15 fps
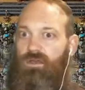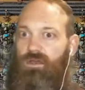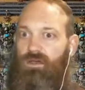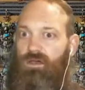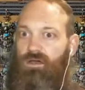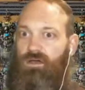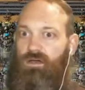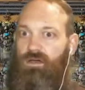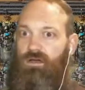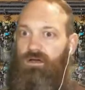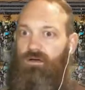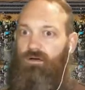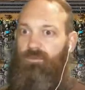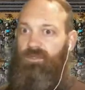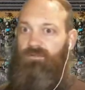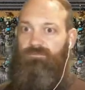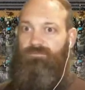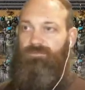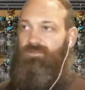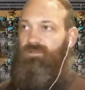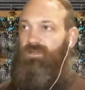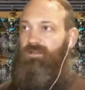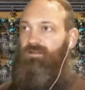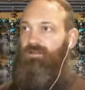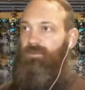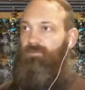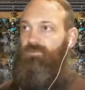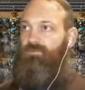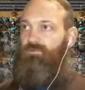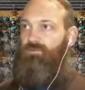our
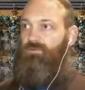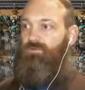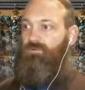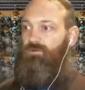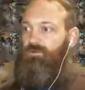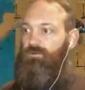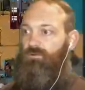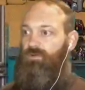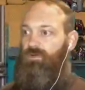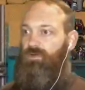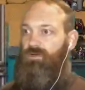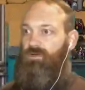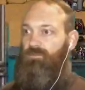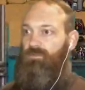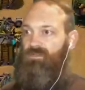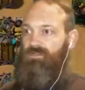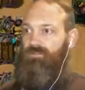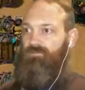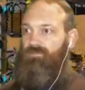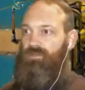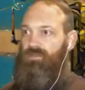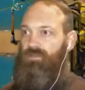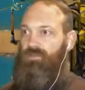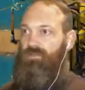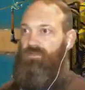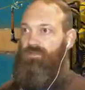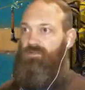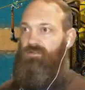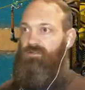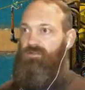naphtha's also
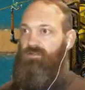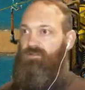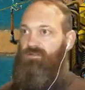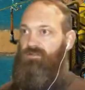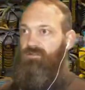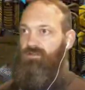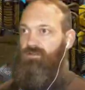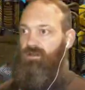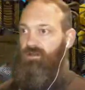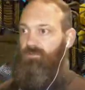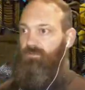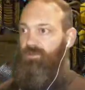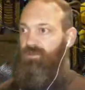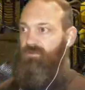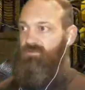massively up there,